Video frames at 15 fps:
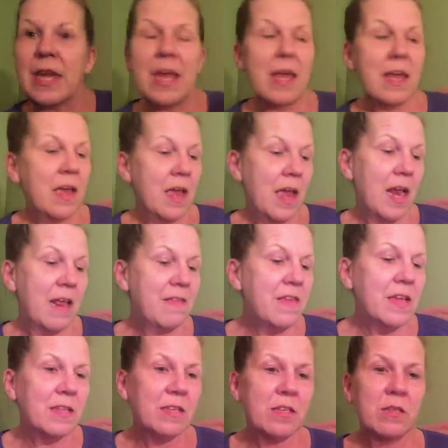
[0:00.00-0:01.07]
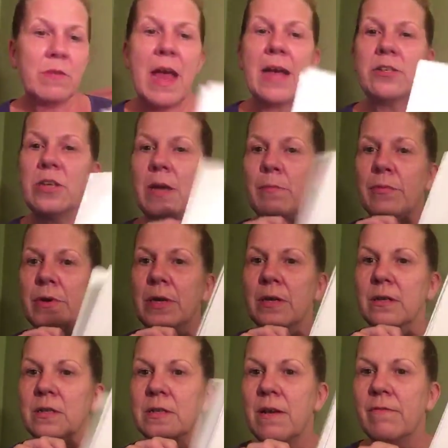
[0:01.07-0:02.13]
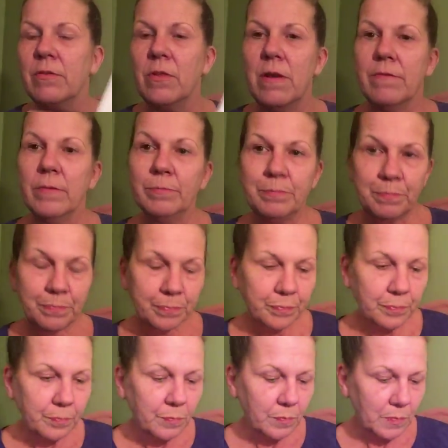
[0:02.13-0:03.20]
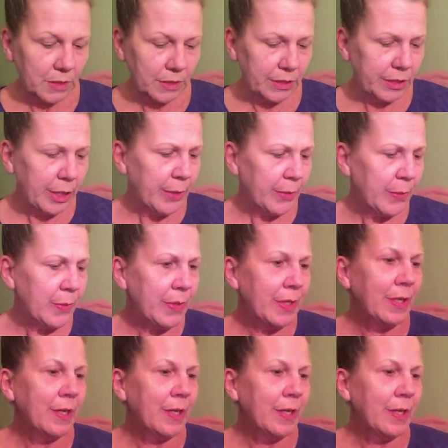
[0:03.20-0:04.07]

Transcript: it. And I think this is, actually I printed several of them. So,